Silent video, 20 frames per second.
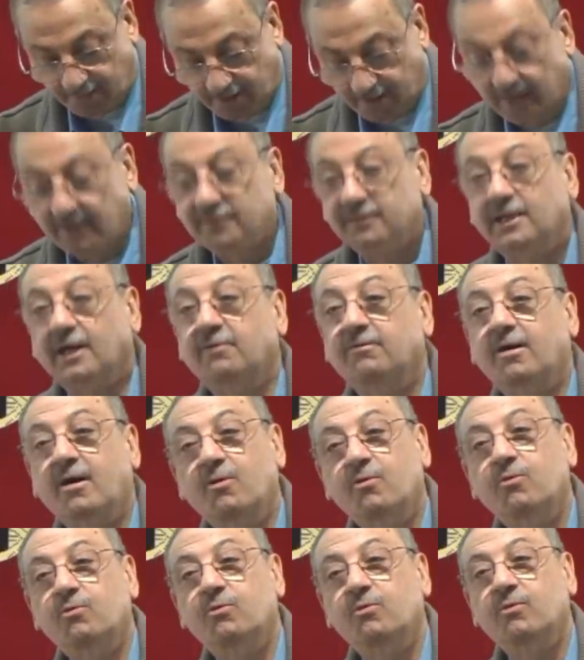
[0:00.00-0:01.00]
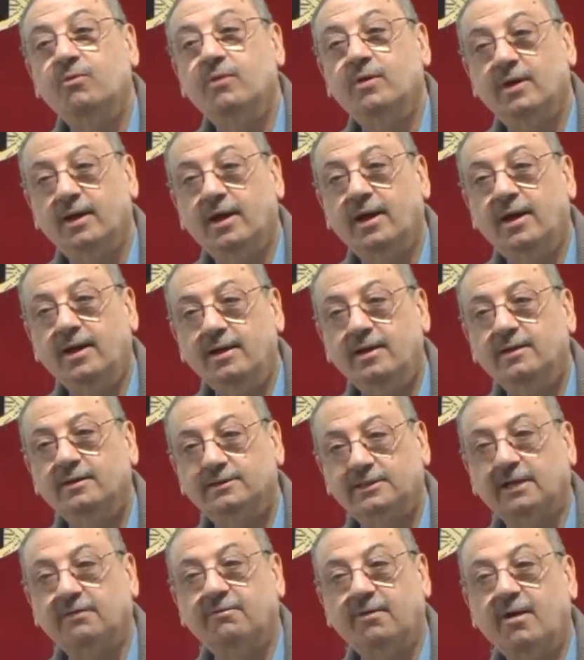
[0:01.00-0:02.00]
Tavau. Huh?
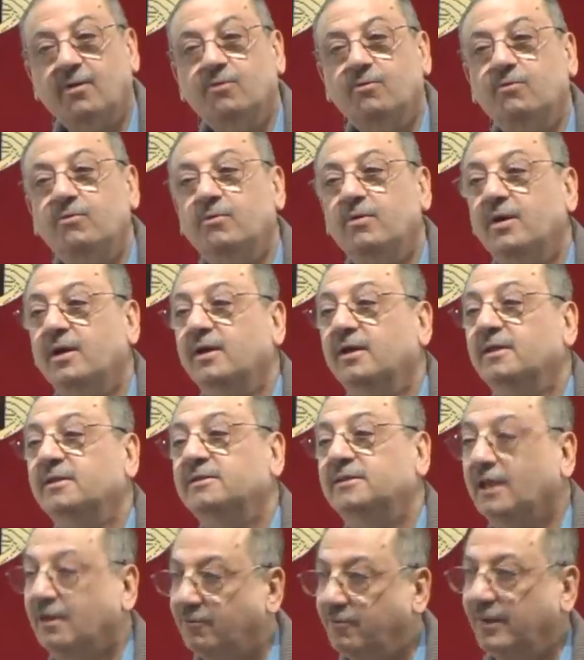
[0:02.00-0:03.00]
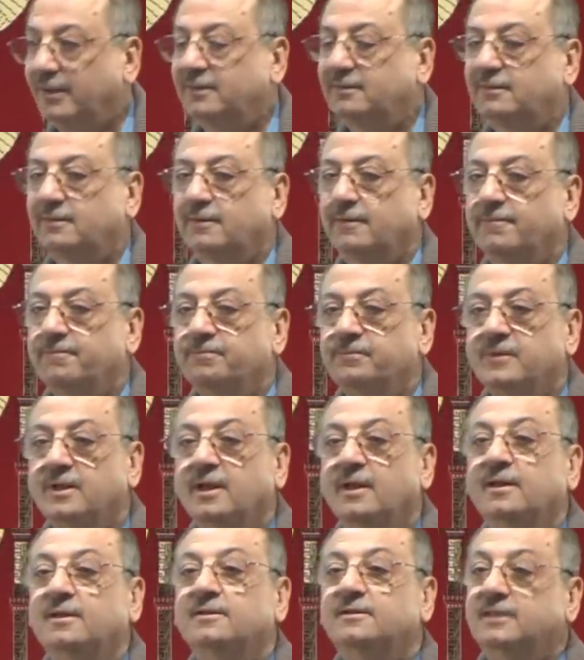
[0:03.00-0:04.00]
Tavau. Tavat,
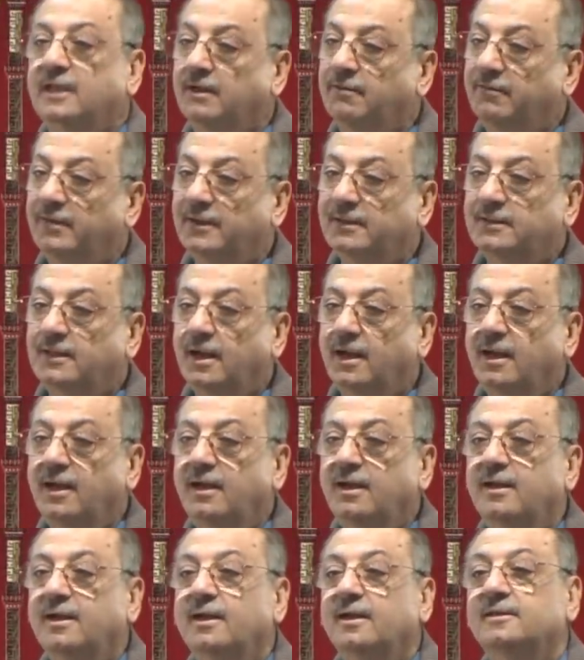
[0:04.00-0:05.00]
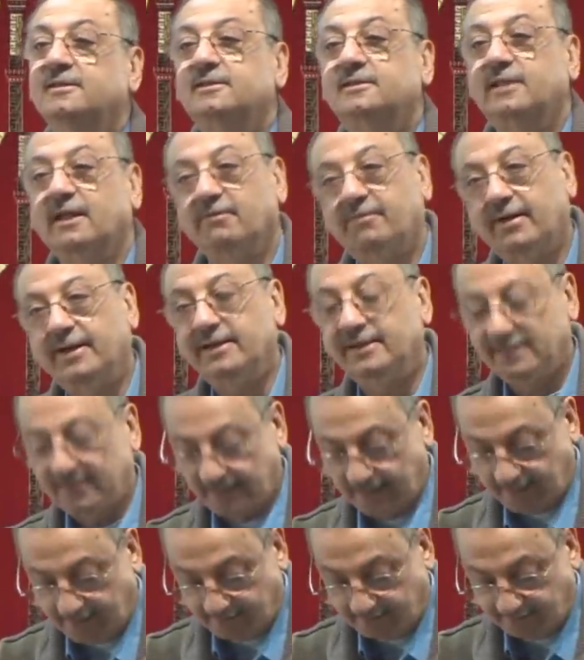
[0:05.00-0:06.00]
tavata,
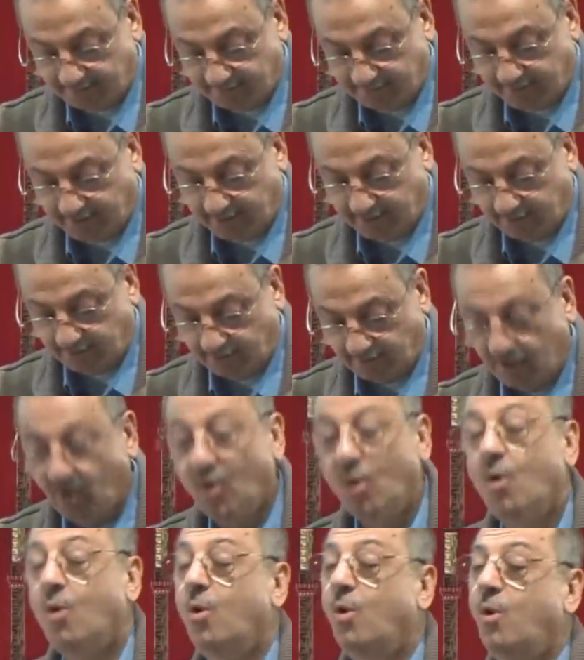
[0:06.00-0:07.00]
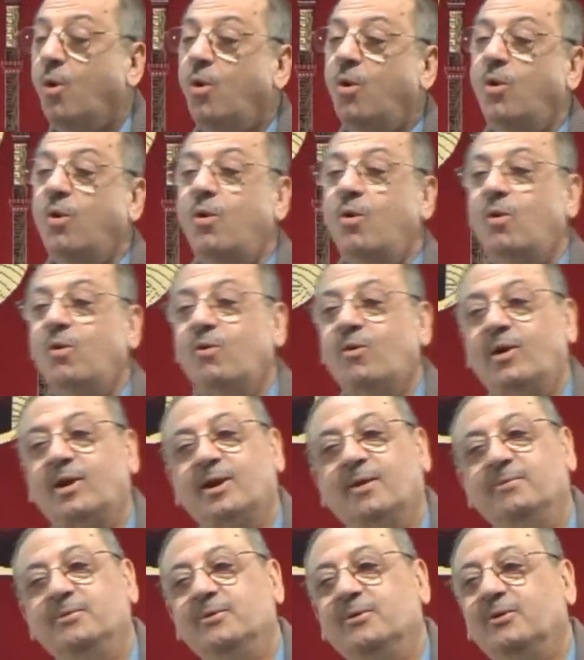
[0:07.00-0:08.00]
tavaina. Very good. Oh, what a
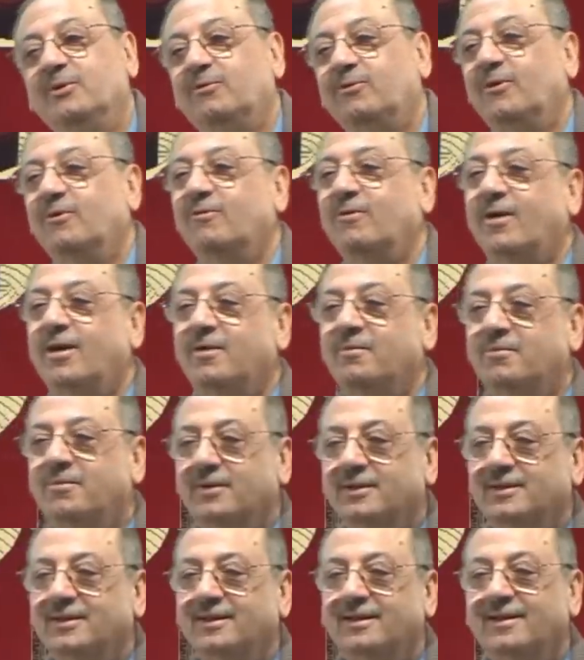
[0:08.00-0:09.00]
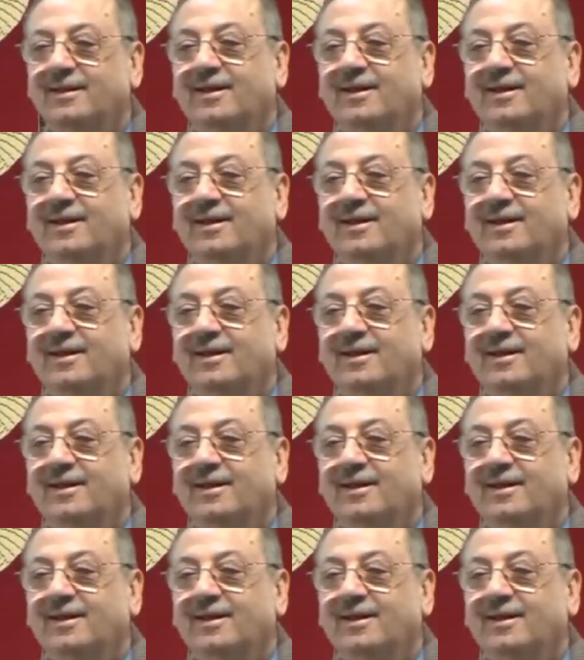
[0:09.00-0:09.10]
beautiful word, brother.